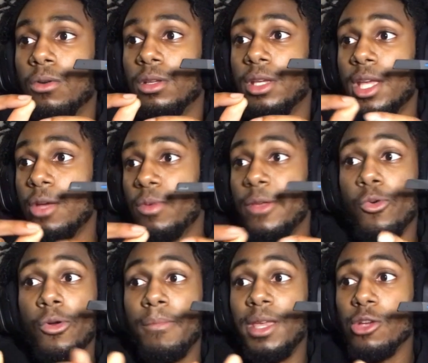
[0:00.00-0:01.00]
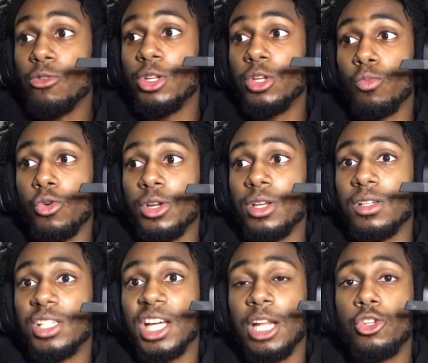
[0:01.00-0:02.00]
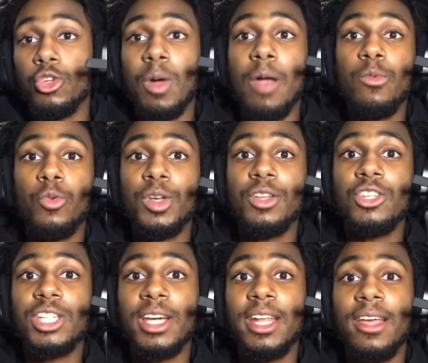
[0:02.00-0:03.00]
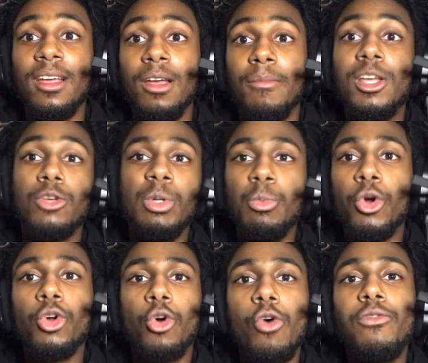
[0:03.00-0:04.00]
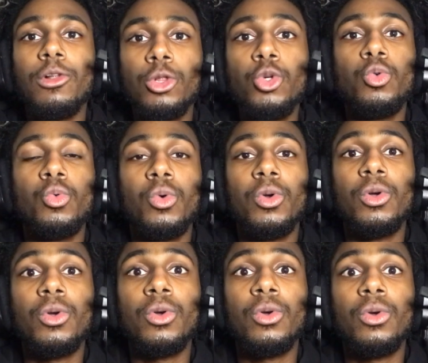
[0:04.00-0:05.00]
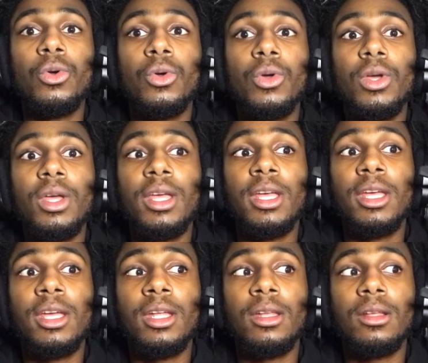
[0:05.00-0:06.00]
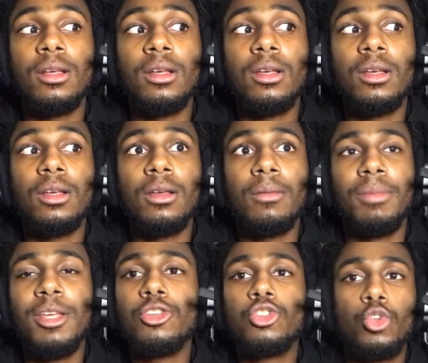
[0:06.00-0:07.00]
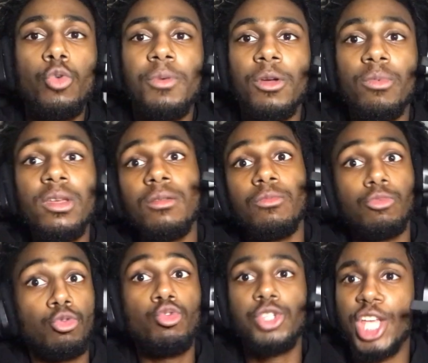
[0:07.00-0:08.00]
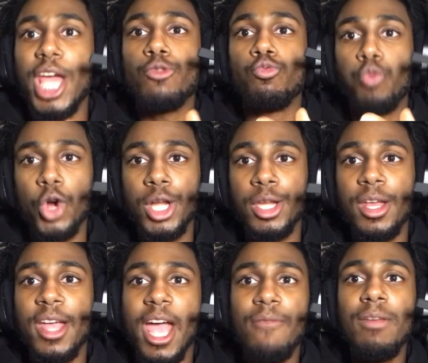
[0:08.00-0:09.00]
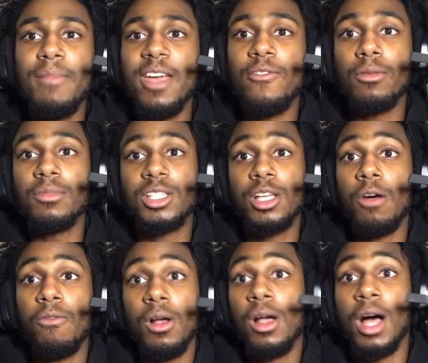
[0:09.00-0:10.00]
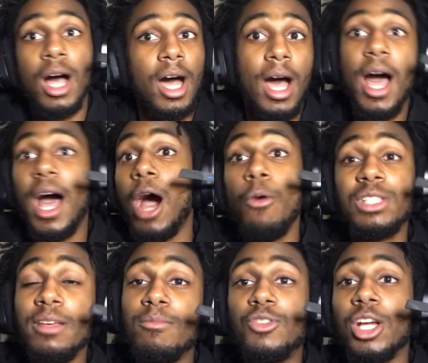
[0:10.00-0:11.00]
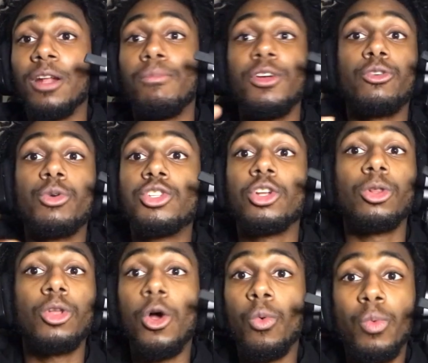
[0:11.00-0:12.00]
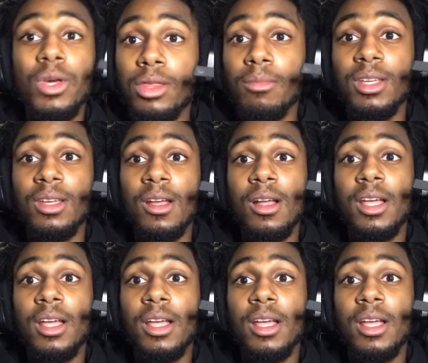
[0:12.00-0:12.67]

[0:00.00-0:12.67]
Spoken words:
Yeah, me and Christian weren't getting shot at. You know why we weren't getting shot at? Because we weren't going for loot and being stupid. You said run. Every man for himself. I wasn't even trying to bring Christian along with me.